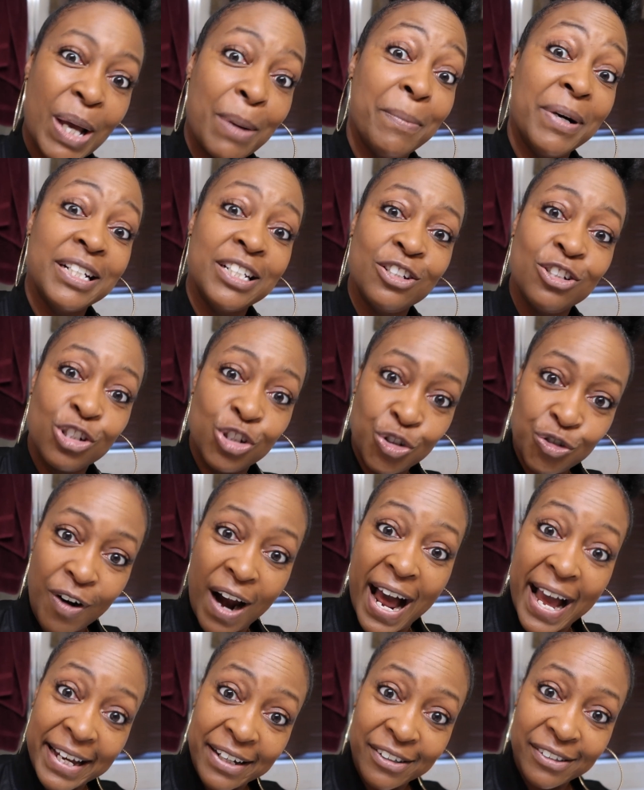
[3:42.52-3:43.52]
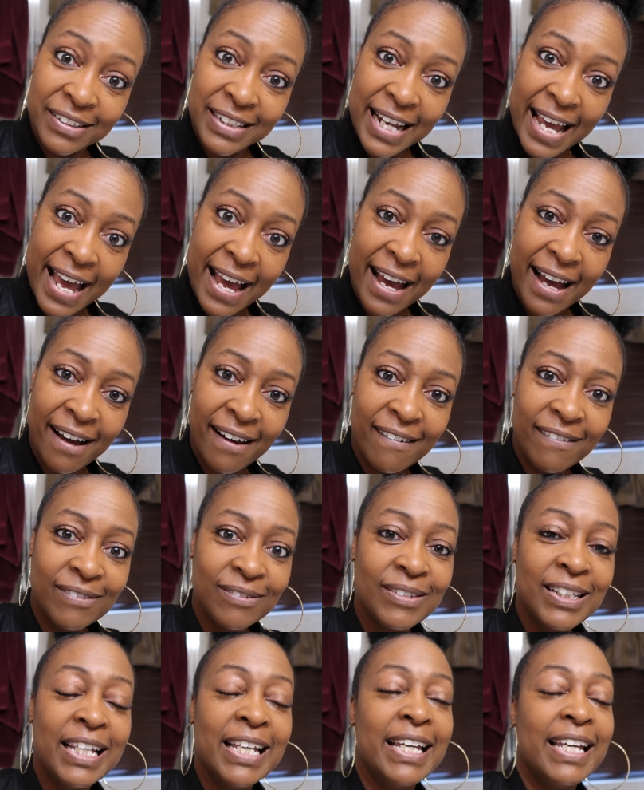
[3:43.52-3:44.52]
I'm under the dryer
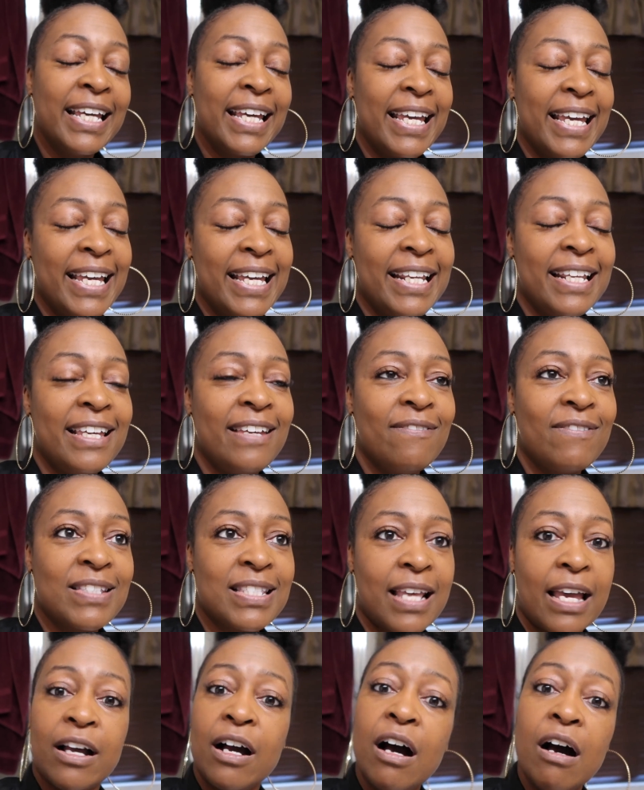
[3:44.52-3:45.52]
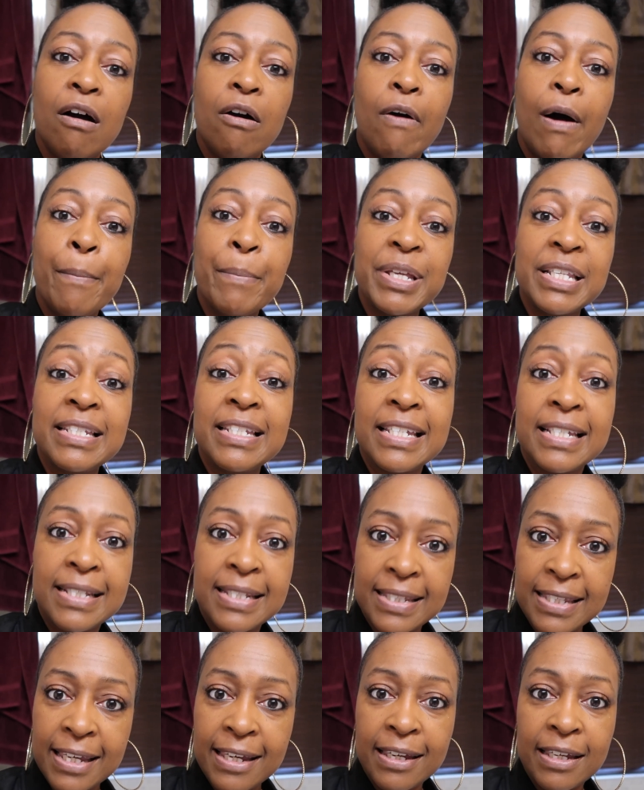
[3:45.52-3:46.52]
now. And he was like, oh, I'm in
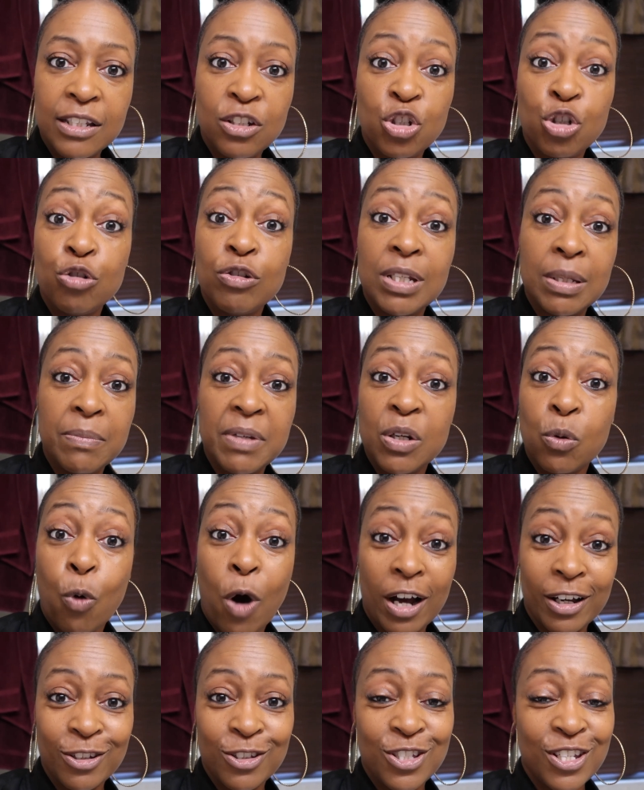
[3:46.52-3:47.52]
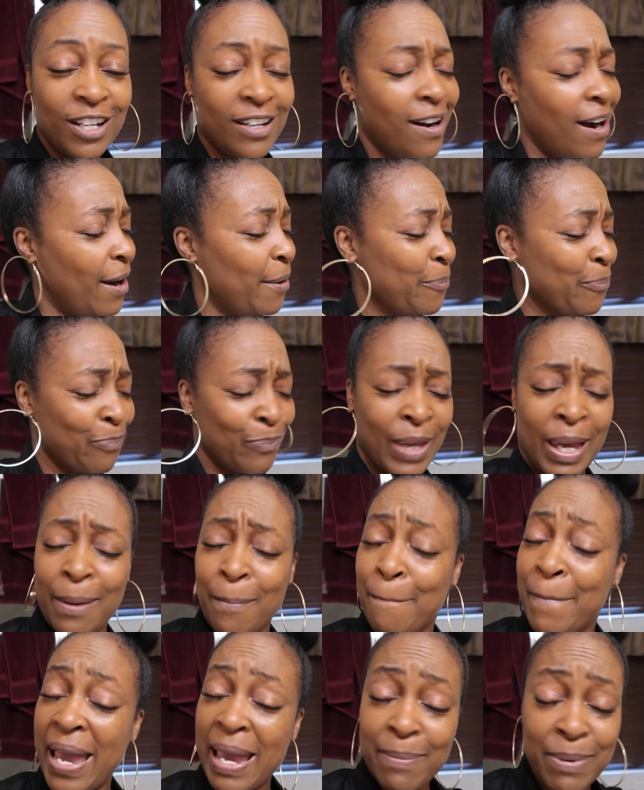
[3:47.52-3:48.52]
D.C. Do you need me to walk you to your car?
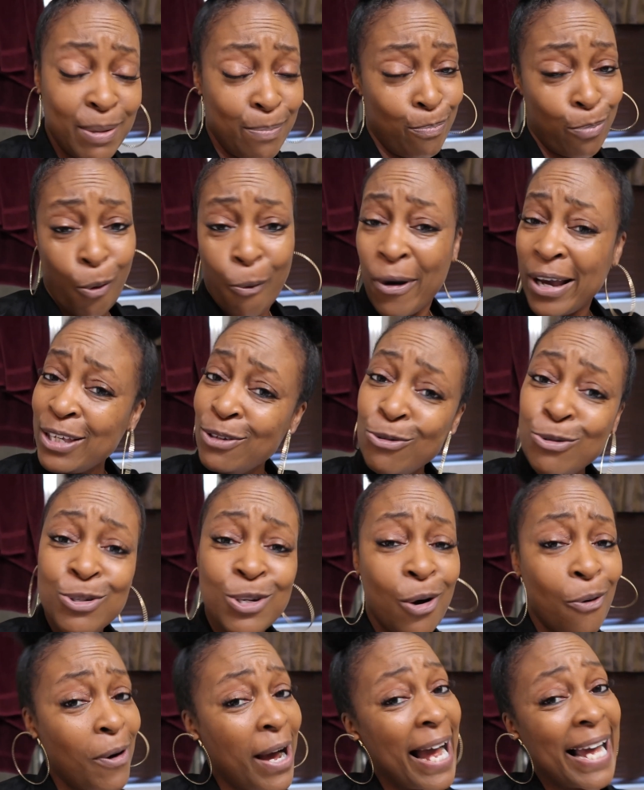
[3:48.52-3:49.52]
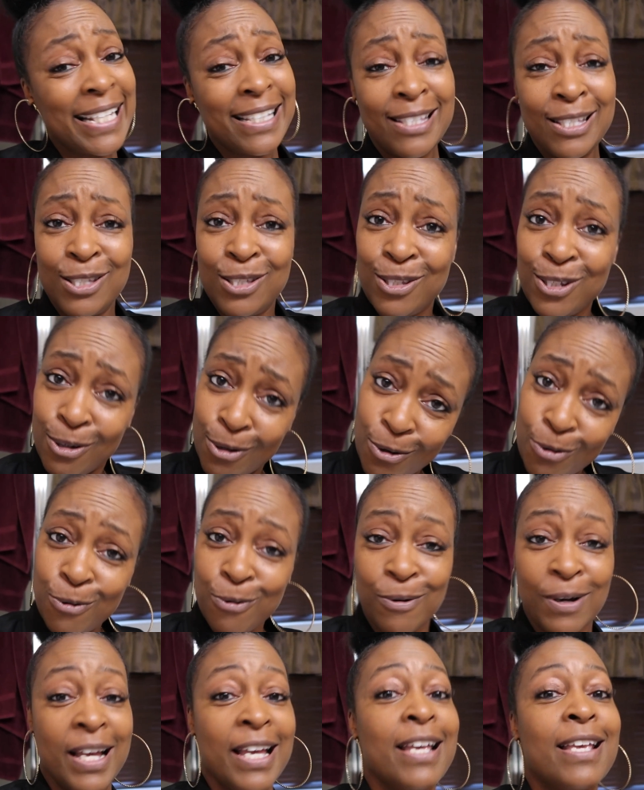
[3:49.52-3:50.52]
Baby boy, you know I
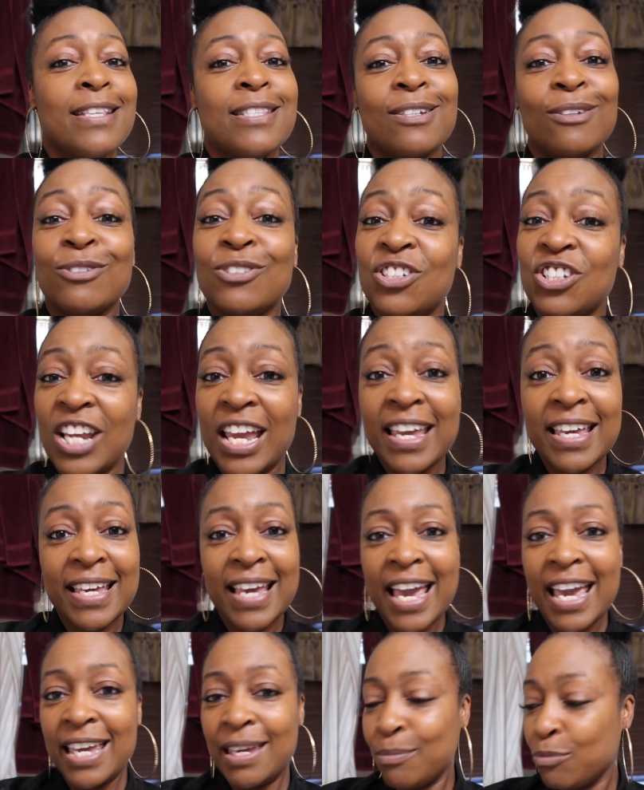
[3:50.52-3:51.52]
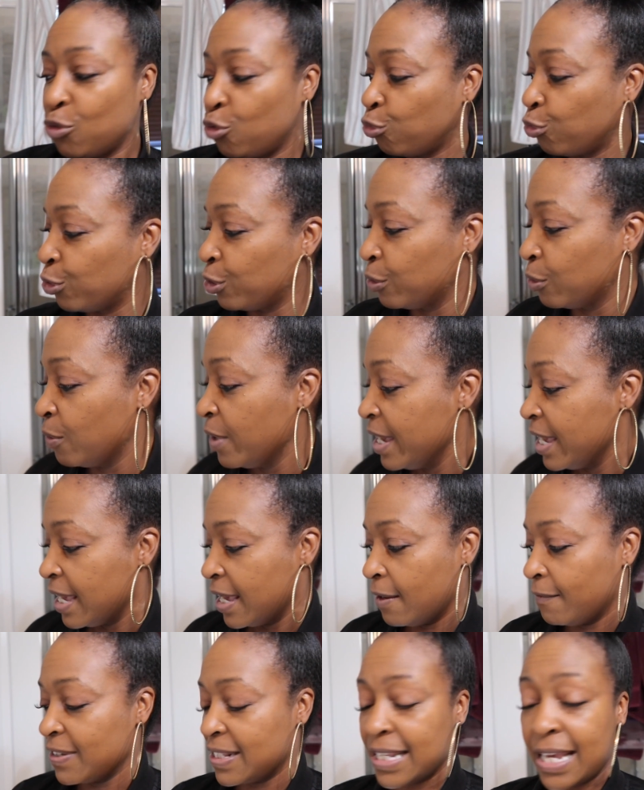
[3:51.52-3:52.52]
do. So Jay came through
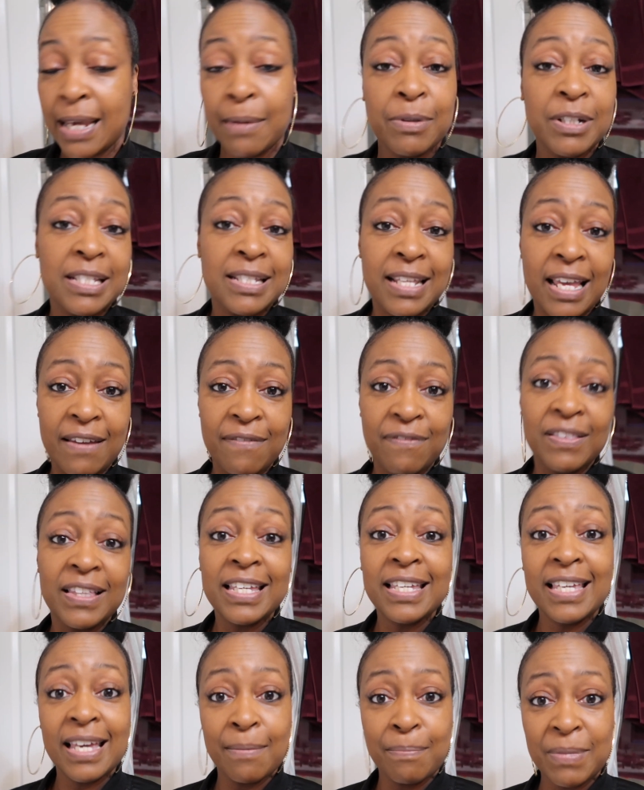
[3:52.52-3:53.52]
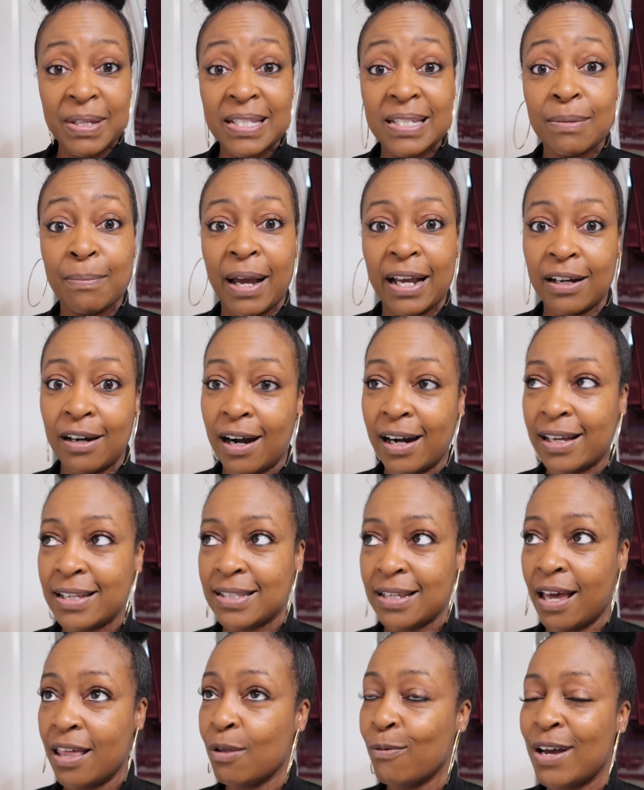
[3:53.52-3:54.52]
and was able to safely get me to my car,
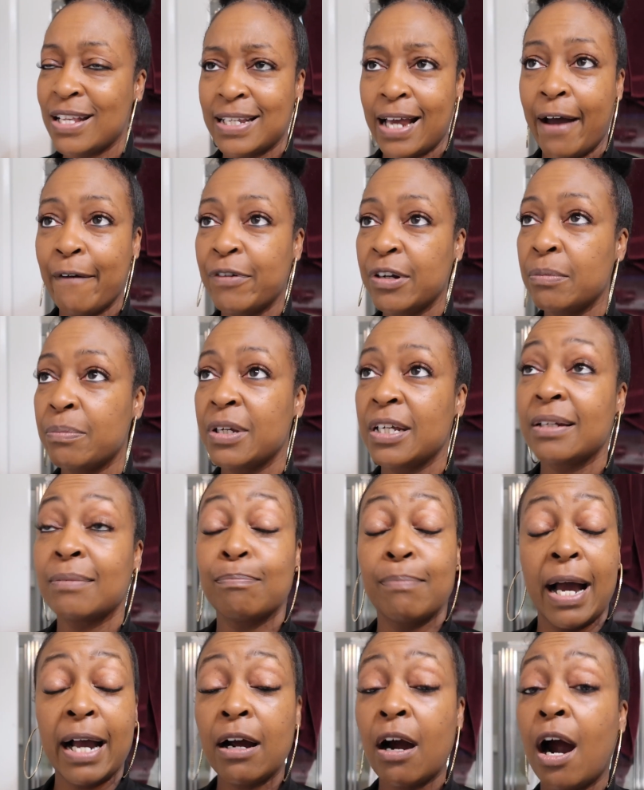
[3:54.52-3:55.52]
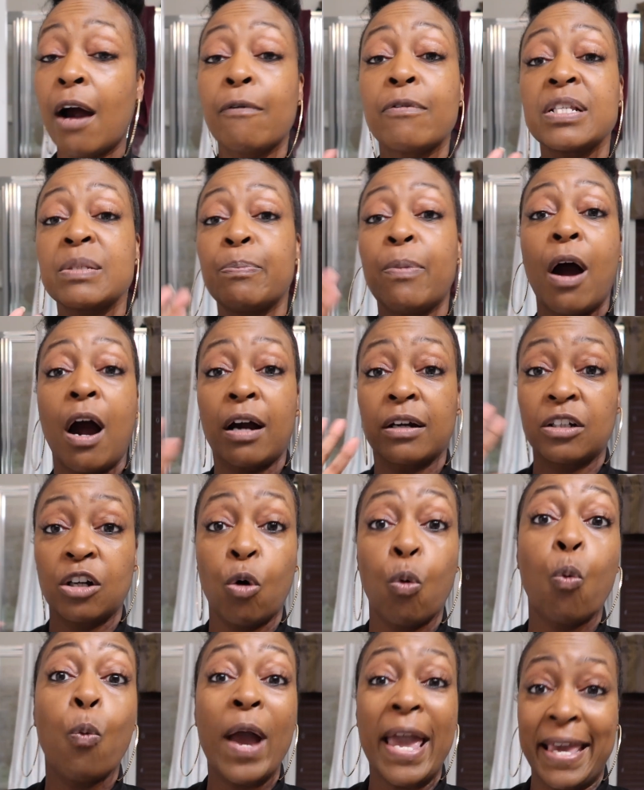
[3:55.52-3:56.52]
because otherwise I would have been, my car was parked
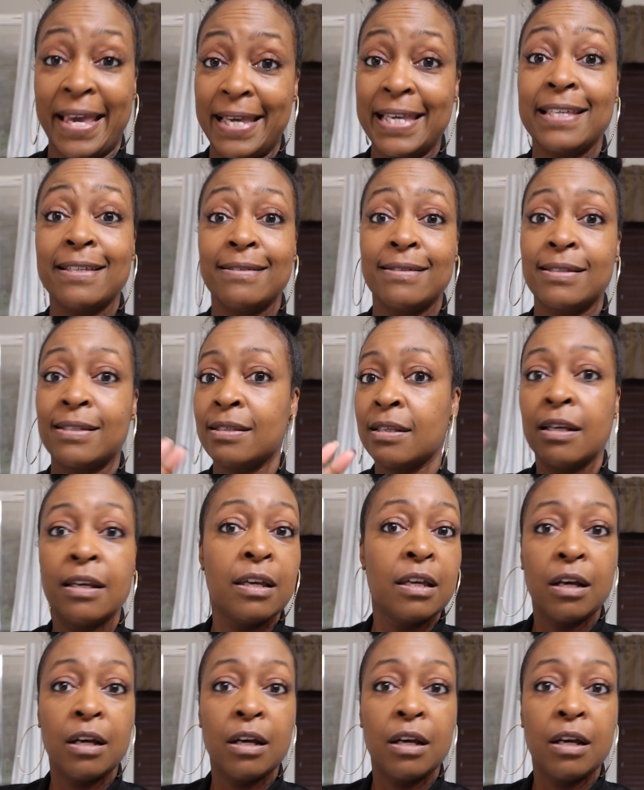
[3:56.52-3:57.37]
a ways.